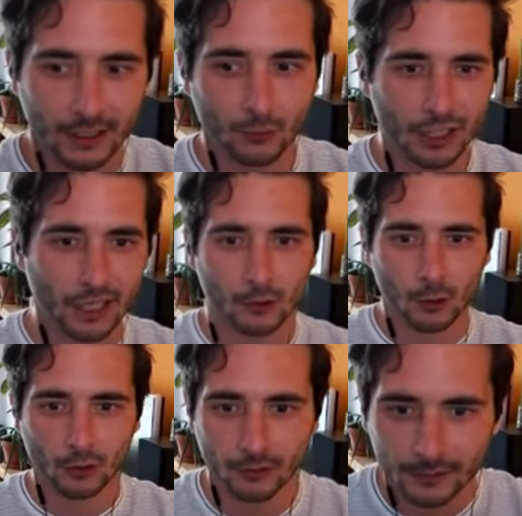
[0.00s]
a
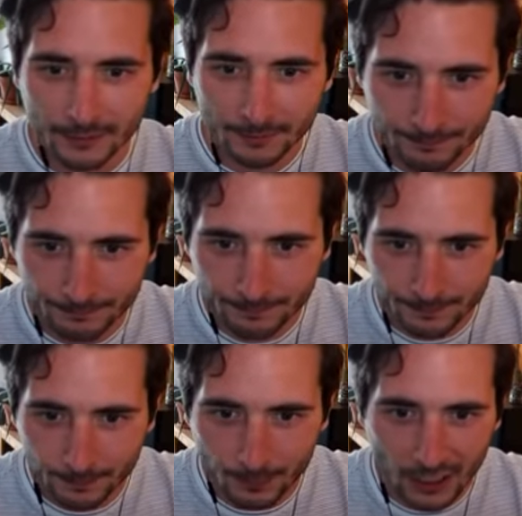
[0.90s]
whole
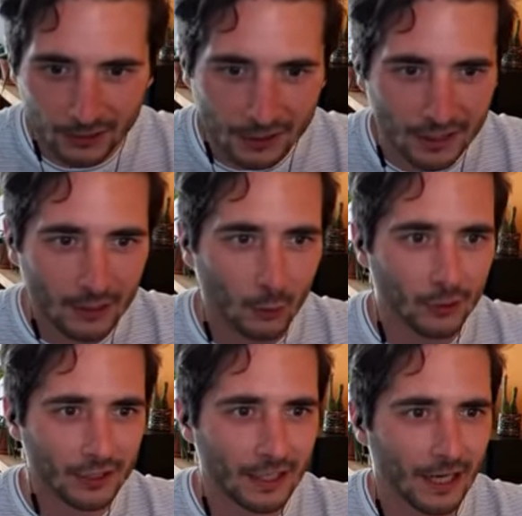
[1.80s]
party, a whole
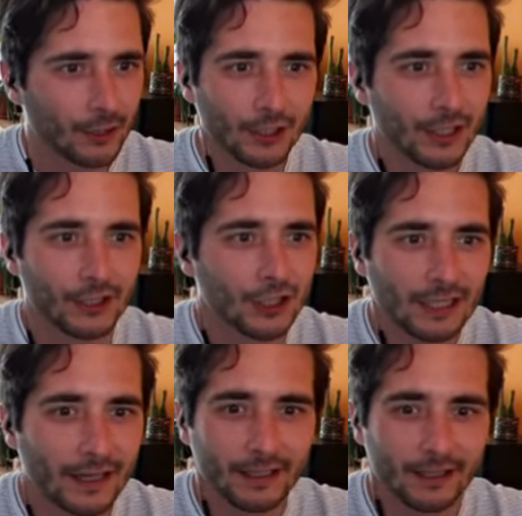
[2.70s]
scenario. It's just
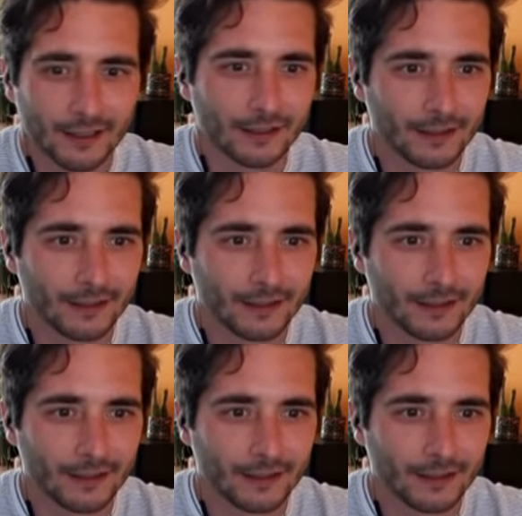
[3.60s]
like a